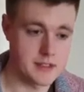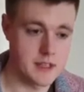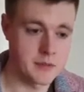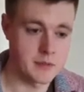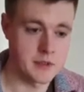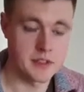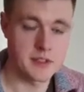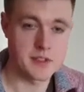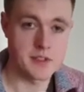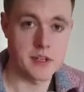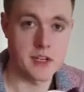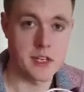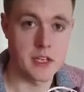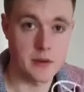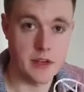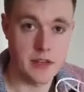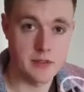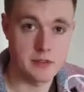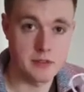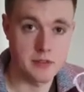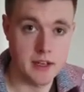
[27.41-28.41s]
I'm going to show you
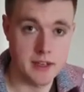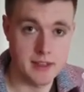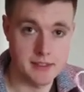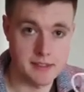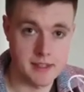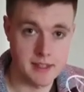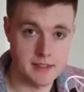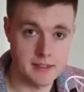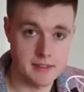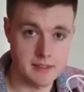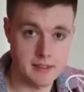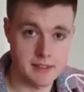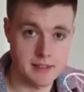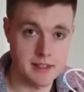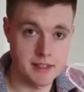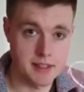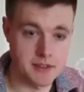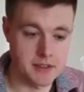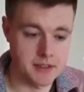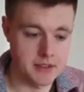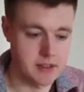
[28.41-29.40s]
a flight test
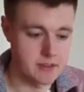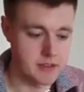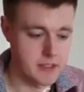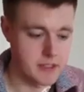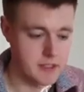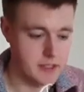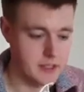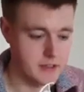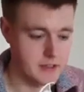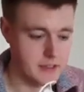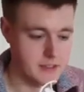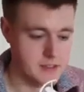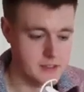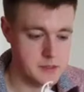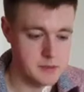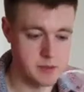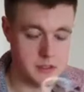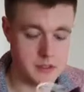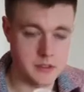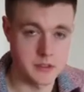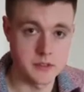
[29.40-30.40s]
later in the video and some
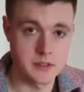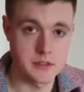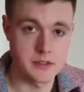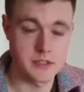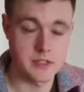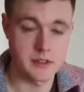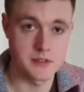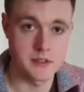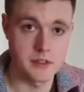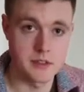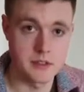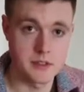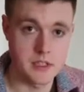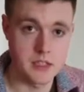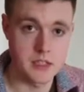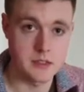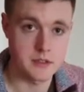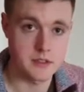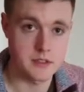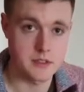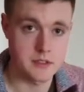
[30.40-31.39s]
of the cool stuff you can
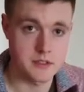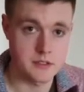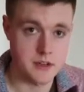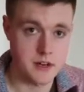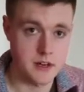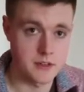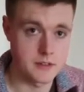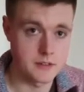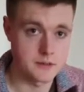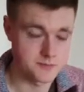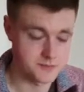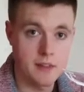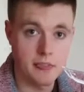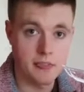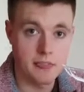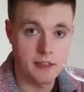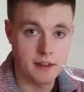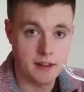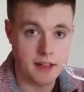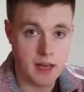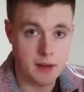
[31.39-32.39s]
do with this drone.
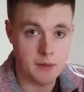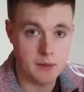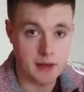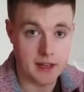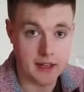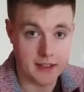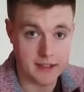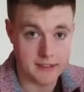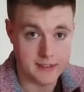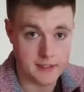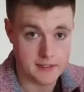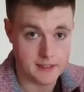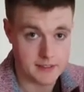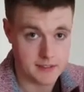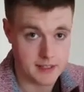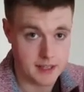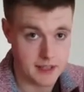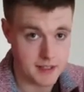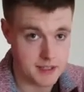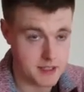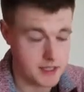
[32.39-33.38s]
The camera here says it's
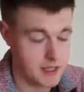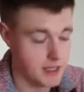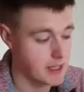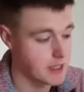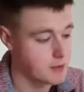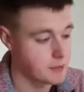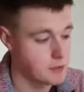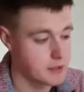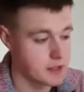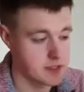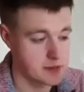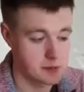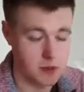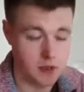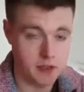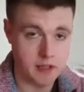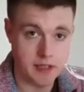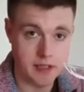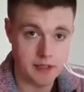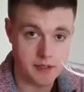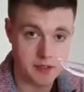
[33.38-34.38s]
HD, but it's more
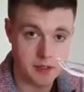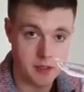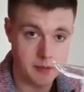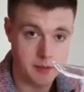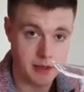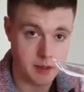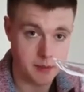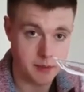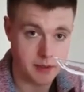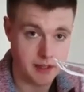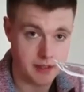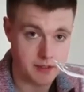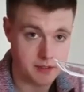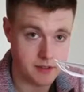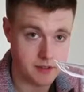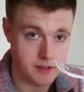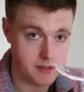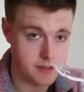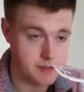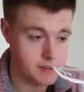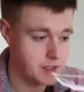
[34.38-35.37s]
like 2
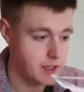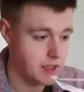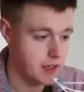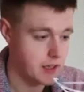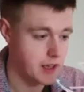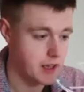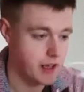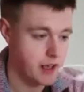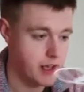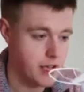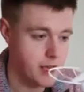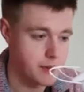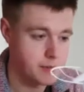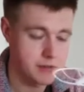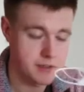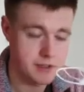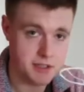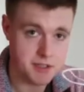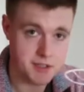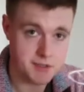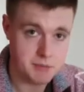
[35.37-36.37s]
megapixels. I'm
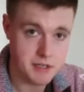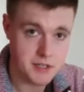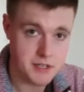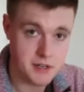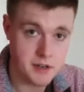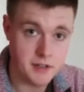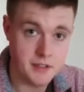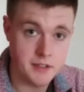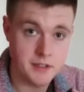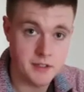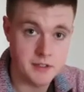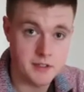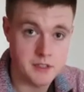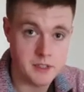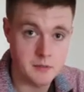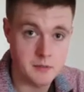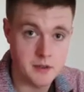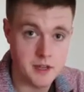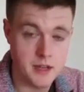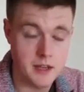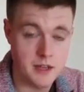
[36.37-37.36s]
going to be showing you
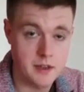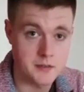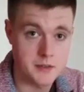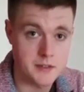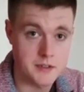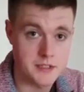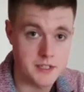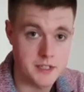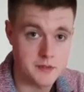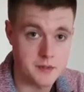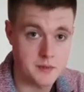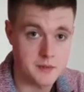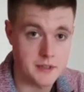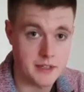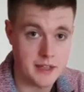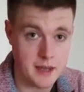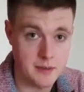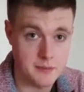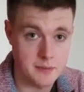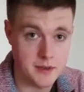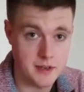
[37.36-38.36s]
some footage from the
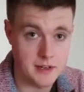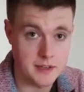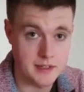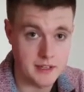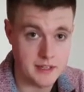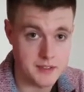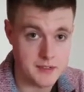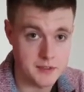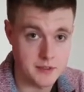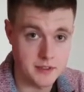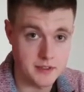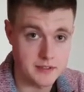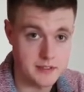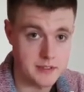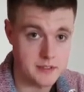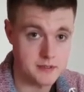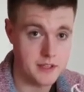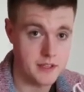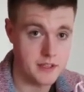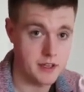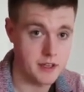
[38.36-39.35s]
camera later on in this
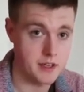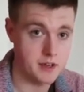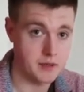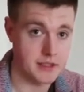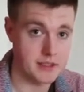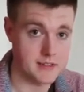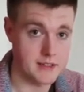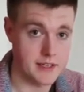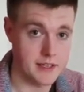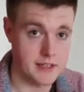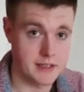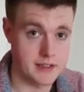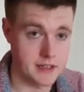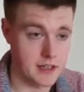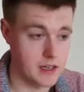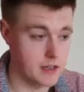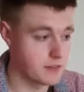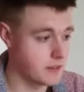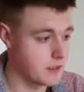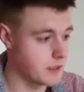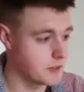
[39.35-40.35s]
video when I take it
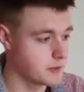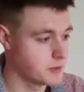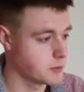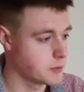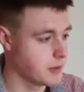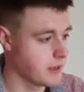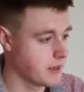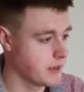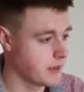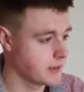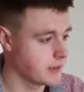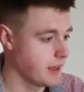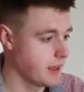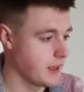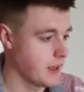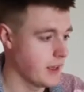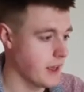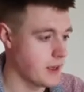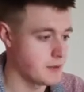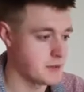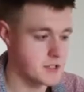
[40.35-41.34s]
down the local park.
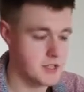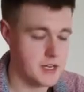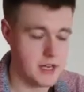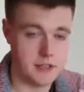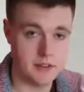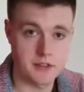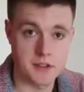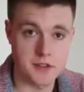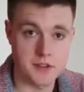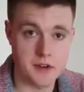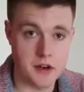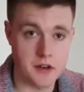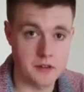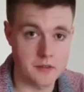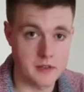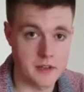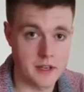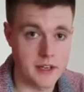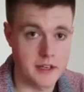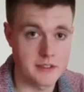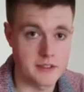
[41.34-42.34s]
Check the drone
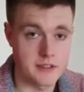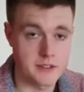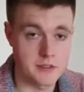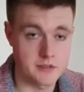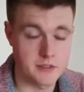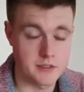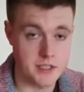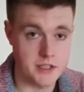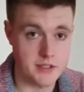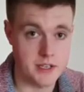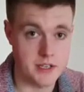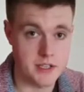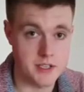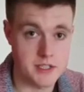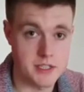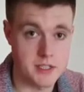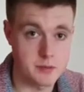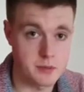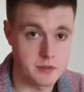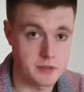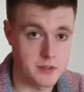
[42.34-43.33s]
flying
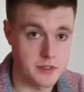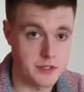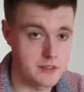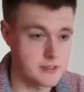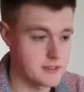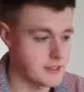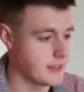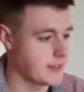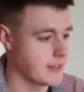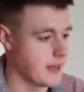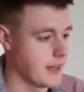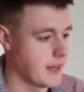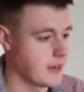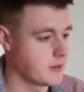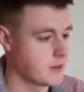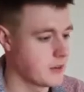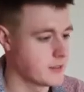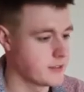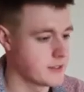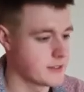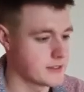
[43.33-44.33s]
restrictions before you take it out,
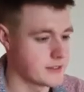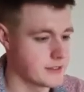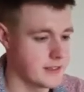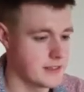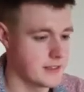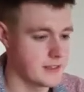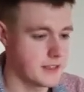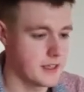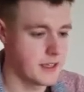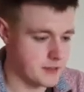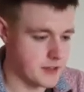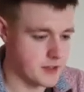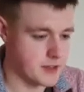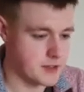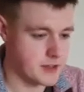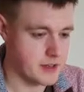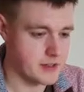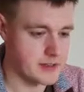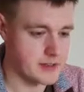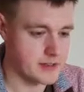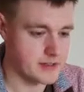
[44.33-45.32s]
obviously. The
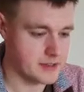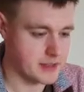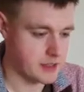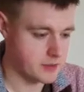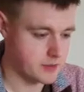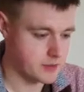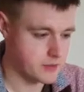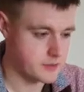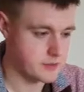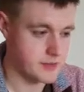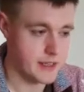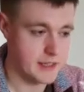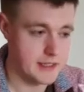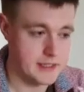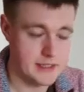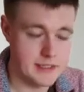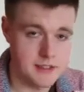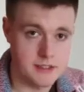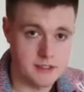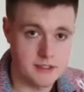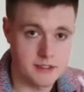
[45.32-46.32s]
drone itself is fairly
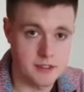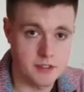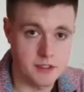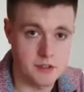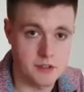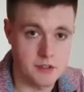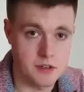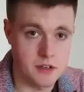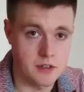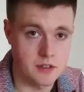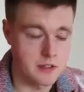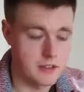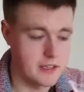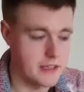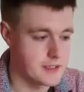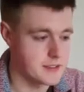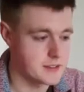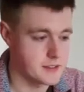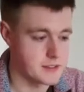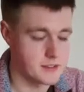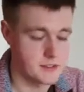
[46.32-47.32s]
easy to control.
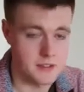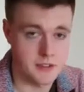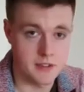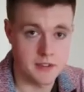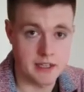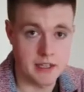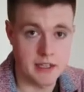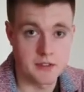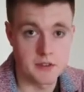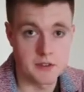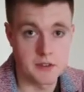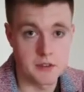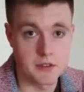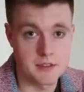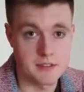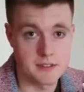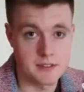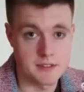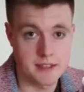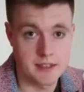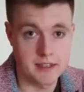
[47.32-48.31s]
It's as good indoors
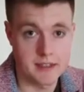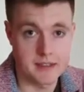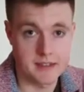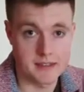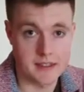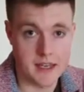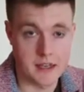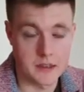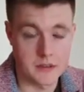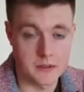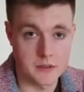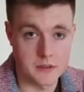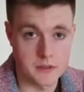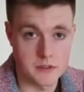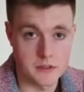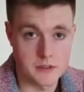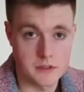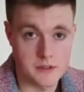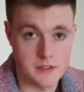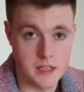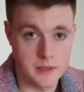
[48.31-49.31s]
as it is
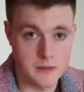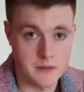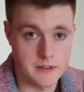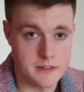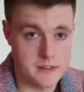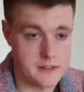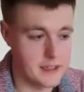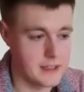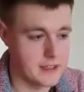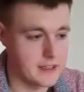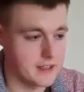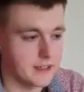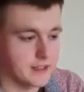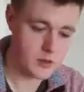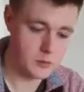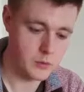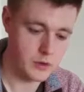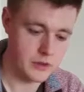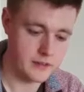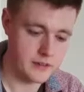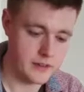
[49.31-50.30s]
outdoors, I would say.
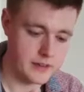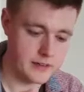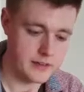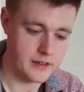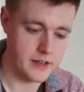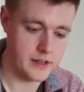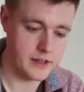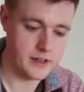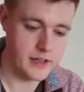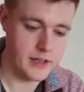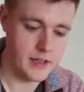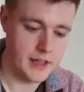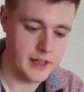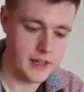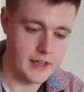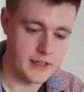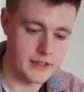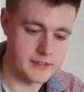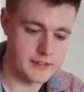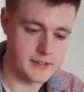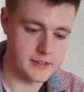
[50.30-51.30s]
One thing though
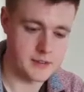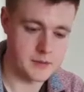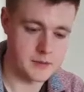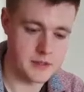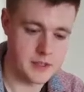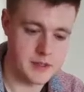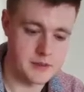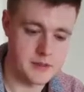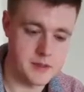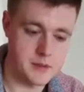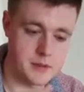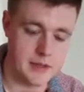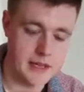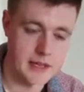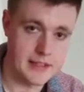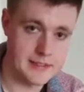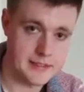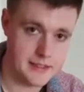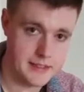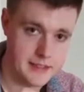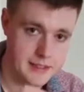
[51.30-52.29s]
is that sometimes the
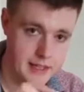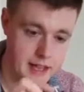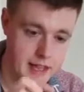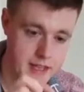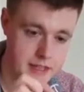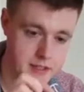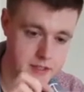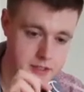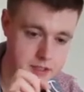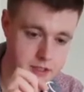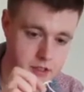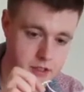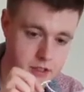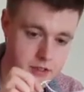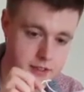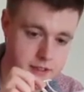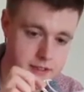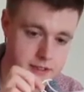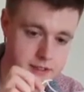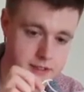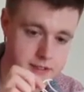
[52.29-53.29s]
blades can catch on
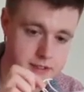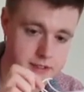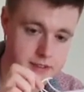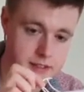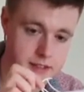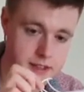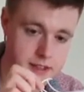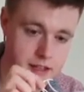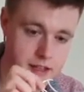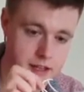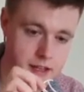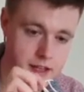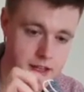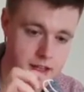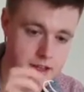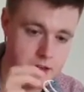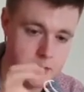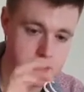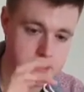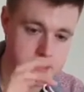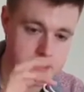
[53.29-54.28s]
this
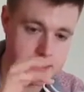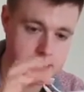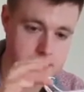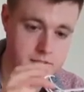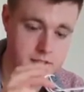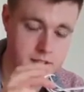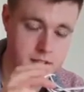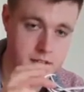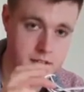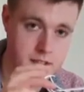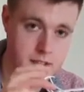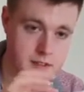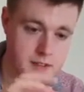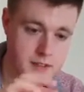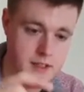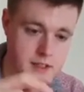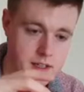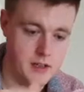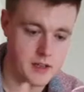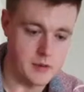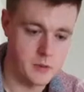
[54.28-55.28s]
protective guard.
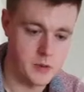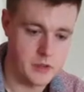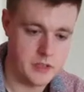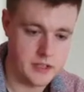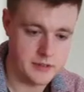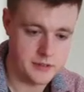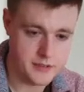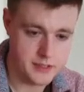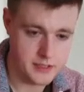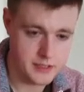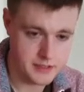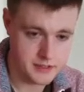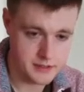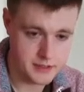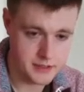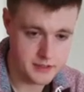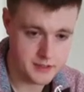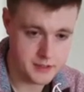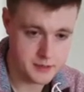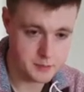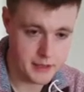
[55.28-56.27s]
What I've done is I
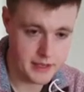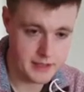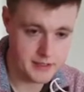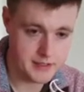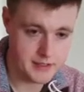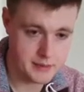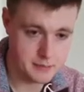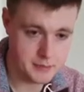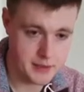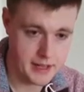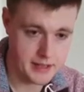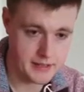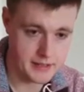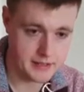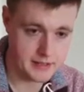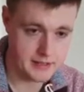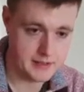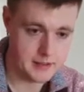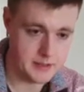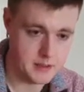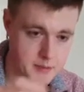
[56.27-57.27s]
just bend it back
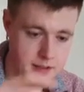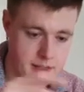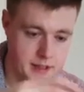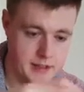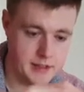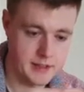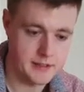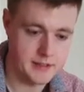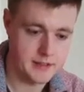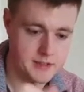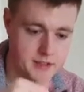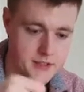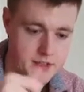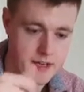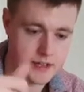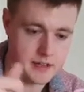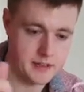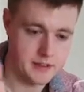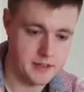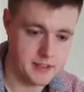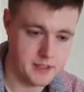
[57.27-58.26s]
a little bit and then
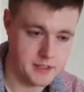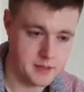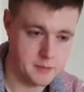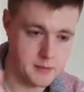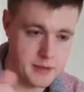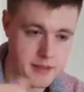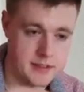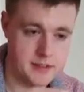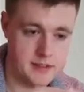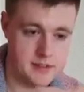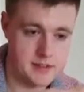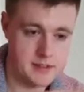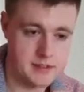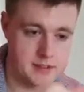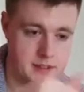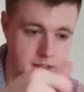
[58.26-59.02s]
check that it spins.